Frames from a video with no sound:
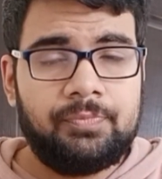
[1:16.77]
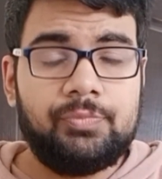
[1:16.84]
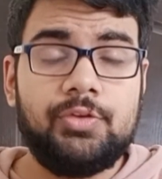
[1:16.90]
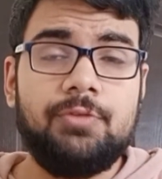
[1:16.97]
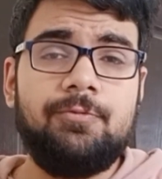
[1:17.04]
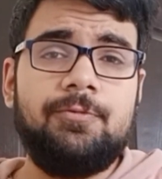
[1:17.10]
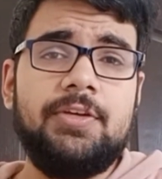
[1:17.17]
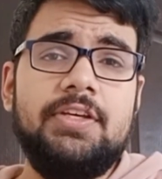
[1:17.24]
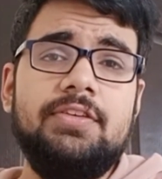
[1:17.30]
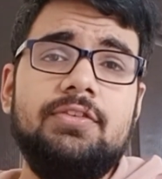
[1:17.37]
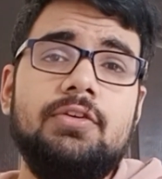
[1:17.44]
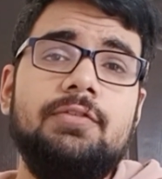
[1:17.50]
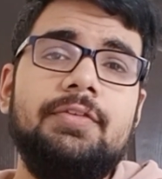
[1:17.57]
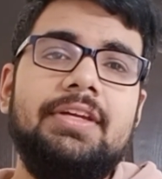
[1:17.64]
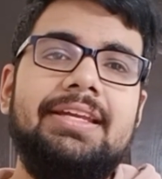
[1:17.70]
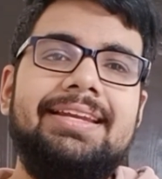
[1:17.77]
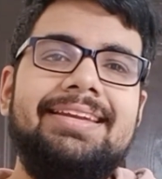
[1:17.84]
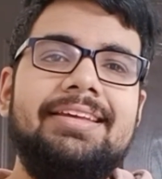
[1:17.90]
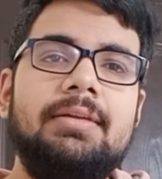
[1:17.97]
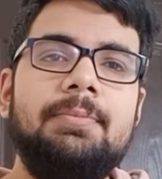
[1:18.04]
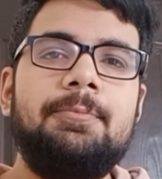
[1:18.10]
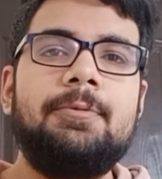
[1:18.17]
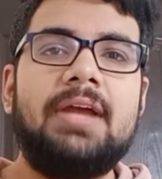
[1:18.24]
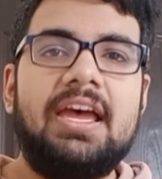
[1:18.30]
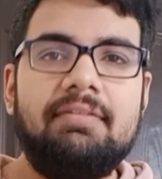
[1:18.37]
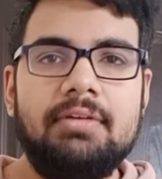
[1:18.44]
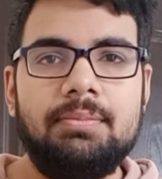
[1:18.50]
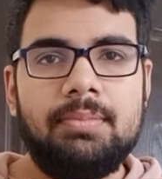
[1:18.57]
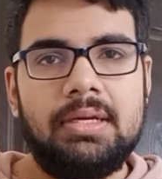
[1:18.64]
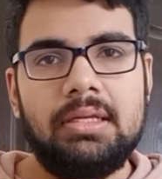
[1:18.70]
The fees of Indian
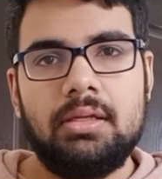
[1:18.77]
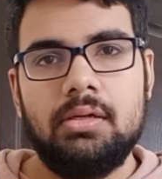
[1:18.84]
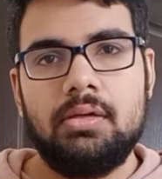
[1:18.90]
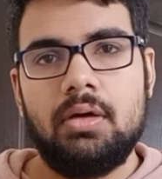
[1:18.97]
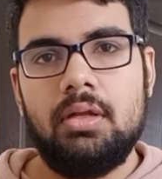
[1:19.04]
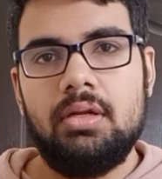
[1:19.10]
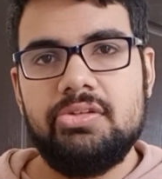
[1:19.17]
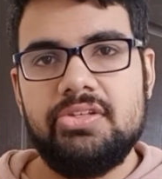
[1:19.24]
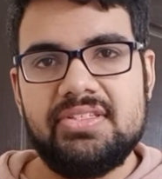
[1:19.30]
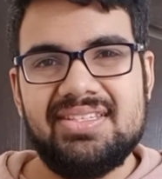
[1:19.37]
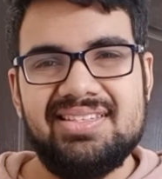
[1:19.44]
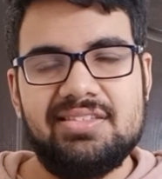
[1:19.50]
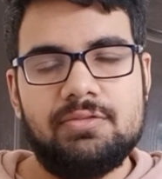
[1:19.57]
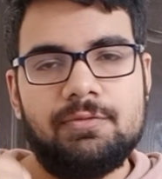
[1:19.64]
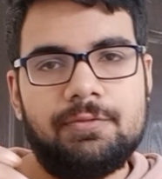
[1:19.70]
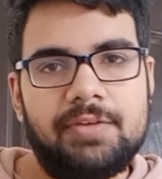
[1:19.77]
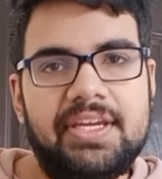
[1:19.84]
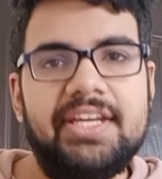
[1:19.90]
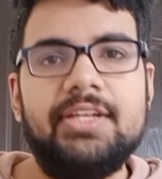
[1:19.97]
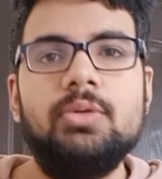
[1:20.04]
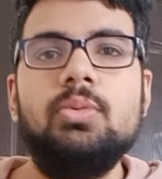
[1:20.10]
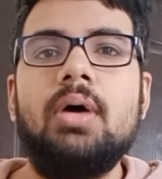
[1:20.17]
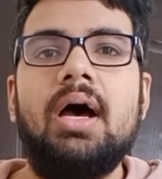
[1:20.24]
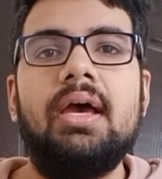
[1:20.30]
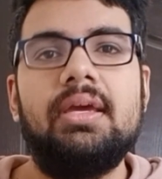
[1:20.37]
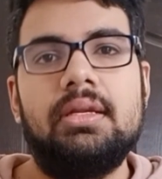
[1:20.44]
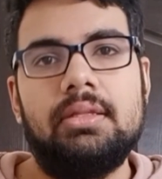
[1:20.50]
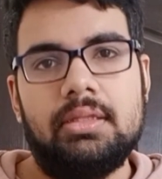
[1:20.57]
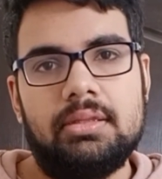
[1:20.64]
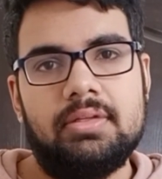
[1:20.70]
private medical colleges is way too higher
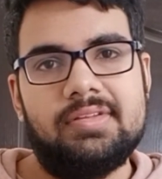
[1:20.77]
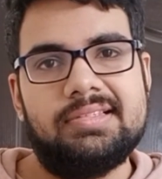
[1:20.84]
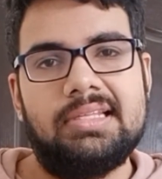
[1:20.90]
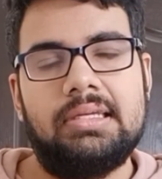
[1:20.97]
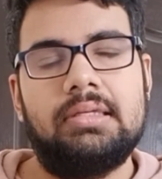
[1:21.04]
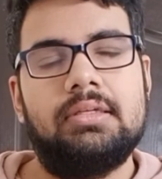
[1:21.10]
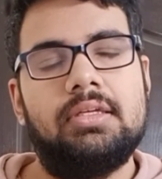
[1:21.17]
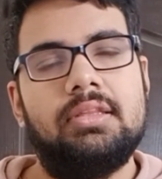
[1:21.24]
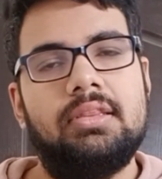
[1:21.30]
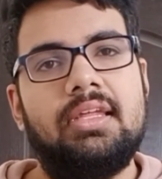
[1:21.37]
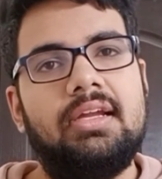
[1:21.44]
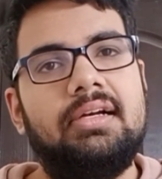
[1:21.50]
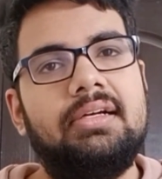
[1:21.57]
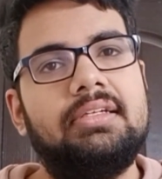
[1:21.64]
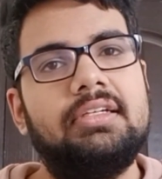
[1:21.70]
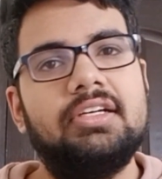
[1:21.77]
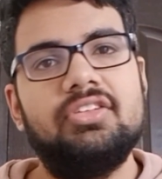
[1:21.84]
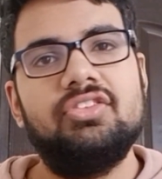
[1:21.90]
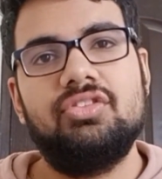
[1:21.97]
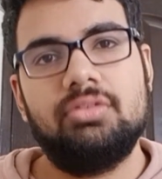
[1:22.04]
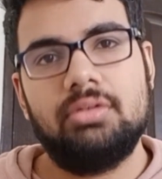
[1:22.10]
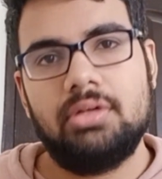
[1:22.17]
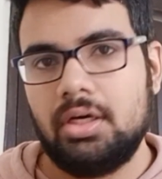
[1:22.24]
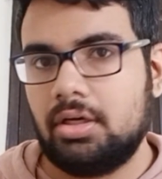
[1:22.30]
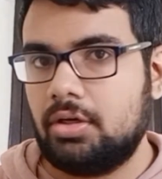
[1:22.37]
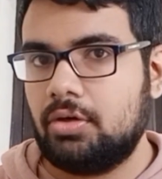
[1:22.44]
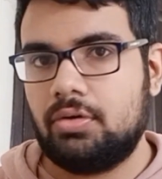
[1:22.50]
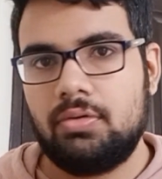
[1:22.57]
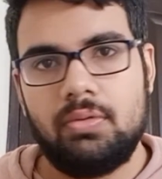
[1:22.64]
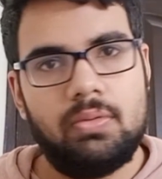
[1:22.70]
than this. Like they will touch a
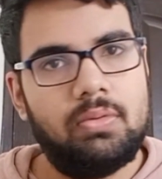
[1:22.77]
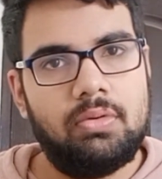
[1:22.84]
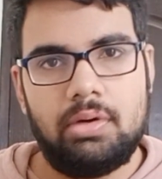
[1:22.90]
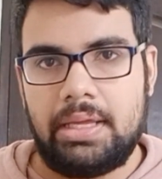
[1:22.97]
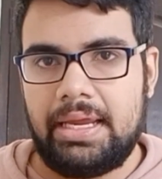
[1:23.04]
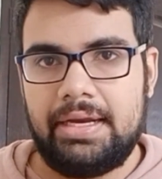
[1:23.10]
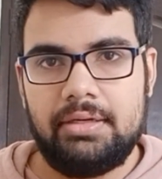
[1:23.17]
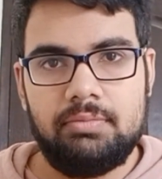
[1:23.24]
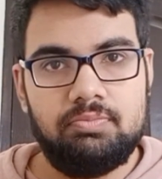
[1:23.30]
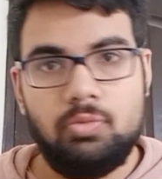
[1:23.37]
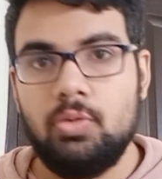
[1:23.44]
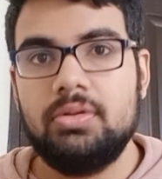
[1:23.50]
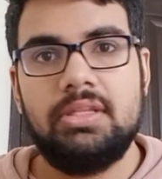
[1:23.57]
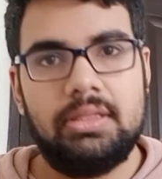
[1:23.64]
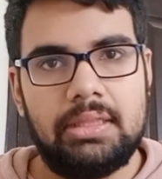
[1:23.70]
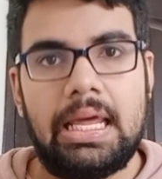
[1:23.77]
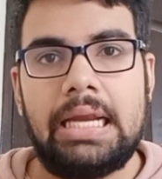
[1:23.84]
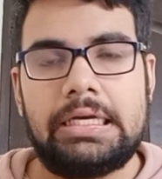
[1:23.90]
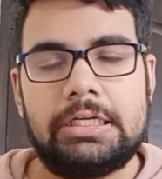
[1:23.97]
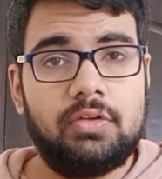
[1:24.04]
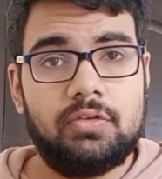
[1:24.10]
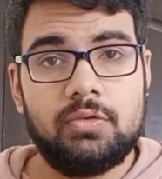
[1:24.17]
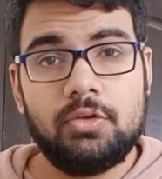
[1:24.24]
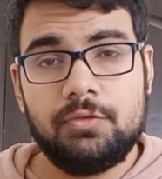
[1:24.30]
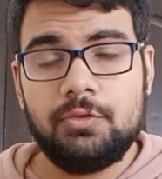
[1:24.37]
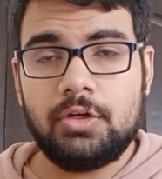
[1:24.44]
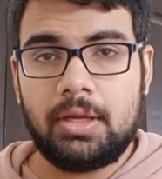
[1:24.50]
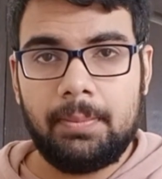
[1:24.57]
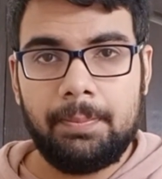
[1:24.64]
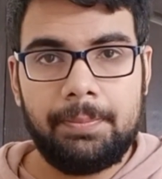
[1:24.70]
crore and more than that. So if you
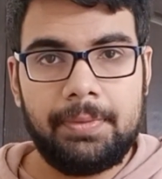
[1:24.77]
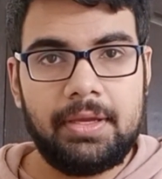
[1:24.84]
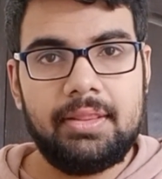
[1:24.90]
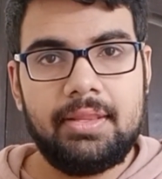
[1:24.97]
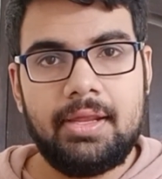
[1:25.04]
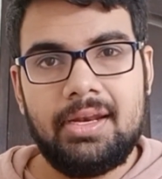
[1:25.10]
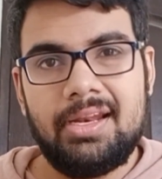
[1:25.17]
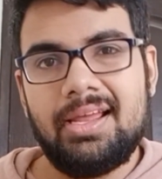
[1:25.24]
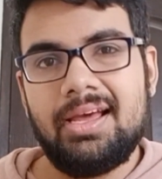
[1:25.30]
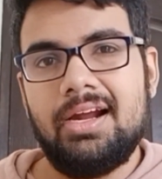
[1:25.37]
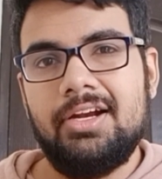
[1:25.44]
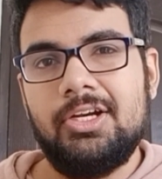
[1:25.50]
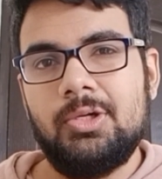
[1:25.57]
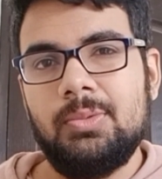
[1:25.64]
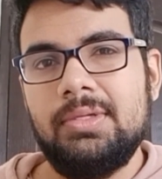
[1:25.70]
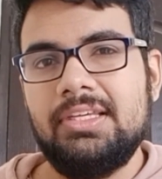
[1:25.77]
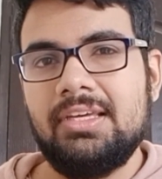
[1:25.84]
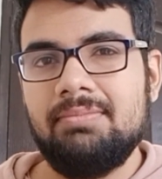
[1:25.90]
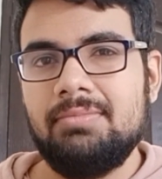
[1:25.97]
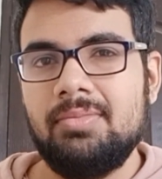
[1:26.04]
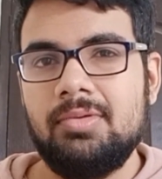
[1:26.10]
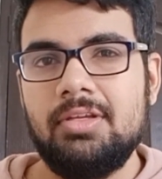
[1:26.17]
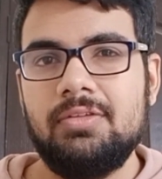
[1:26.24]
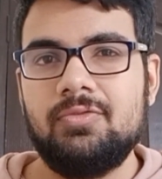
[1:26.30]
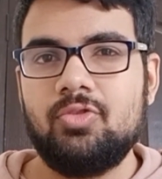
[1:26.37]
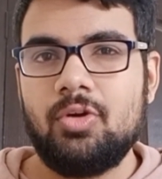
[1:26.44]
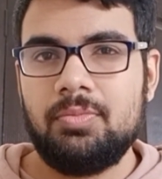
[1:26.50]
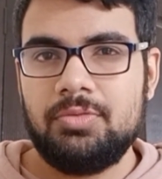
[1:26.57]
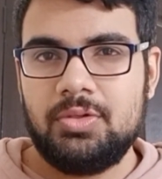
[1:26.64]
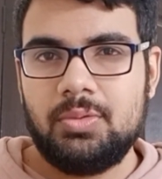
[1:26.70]
compare, then doing MBBS
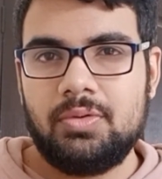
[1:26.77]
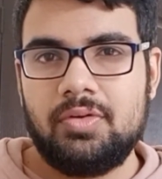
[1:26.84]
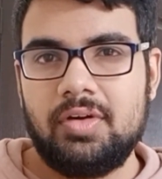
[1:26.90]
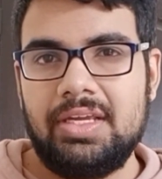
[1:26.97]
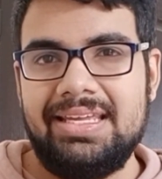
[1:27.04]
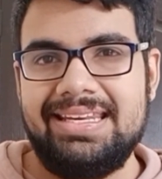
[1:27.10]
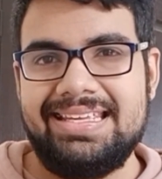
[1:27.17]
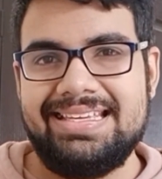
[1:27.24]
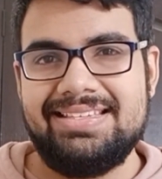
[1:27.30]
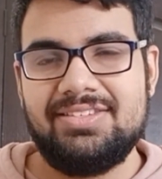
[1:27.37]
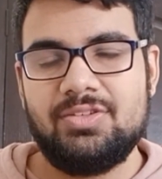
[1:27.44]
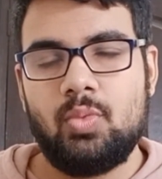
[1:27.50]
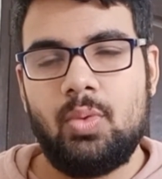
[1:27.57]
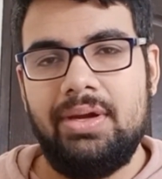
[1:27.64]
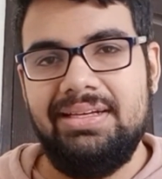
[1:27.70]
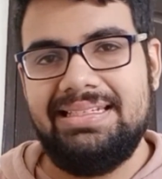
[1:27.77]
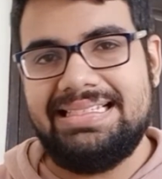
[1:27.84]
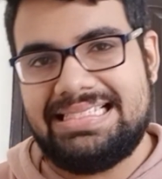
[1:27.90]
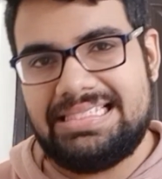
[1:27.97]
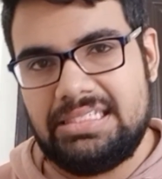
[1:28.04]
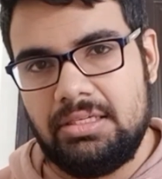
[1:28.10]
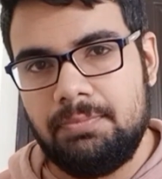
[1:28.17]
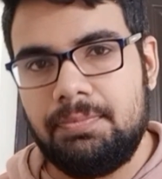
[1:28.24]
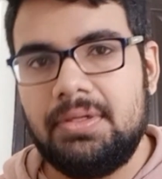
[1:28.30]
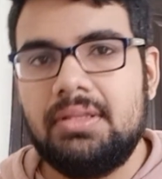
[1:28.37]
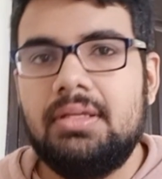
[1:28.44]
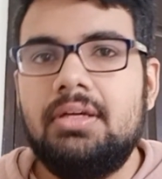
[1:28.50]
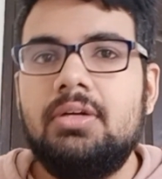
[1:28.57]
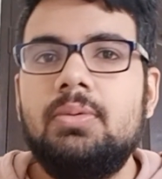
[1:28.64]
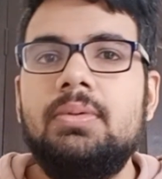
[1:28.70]
from Ukraine is quite cheaper
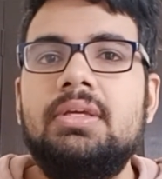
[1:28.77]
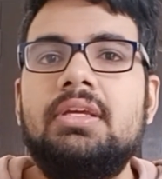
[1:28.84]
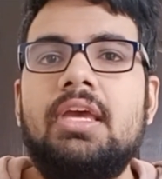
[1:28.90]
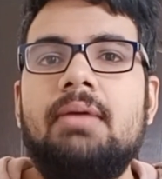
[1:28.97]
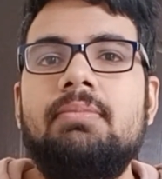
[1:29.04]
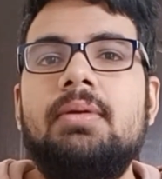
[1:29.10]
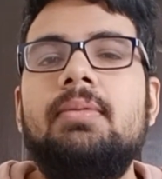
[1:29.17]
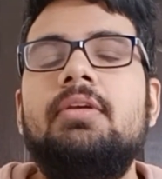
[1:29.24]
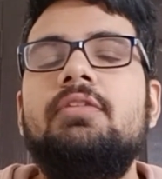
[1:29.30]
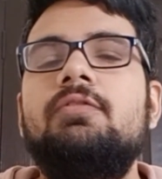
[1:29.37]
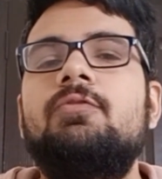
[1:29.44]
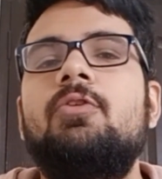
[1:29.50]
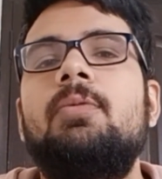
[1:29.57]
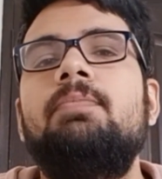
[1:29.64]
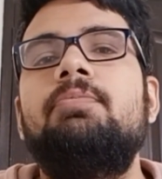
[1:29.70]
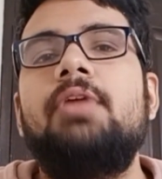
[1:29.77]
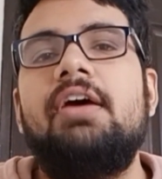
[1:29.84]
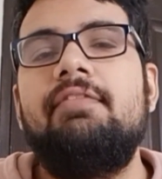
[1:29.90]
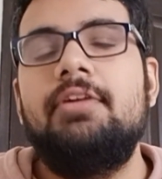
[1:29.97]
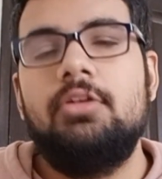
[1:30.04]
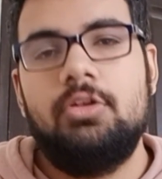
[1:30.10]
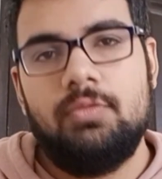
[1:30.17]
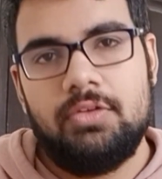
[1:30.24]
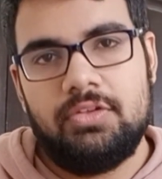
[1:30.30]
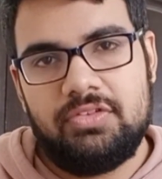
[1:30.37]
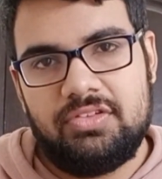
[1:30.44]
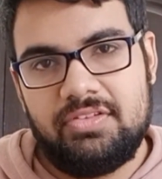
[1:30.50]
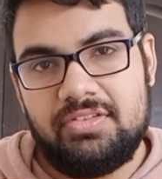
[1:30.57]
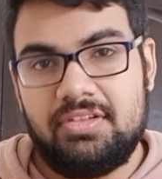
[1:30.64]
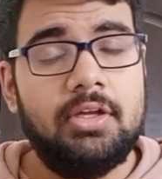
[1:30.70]
than doing MBBS from private
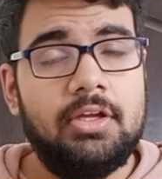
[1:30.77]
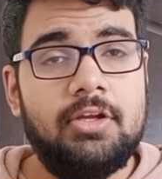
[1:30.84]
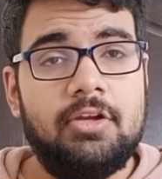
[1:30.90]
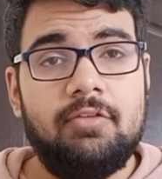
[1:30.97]
universities here.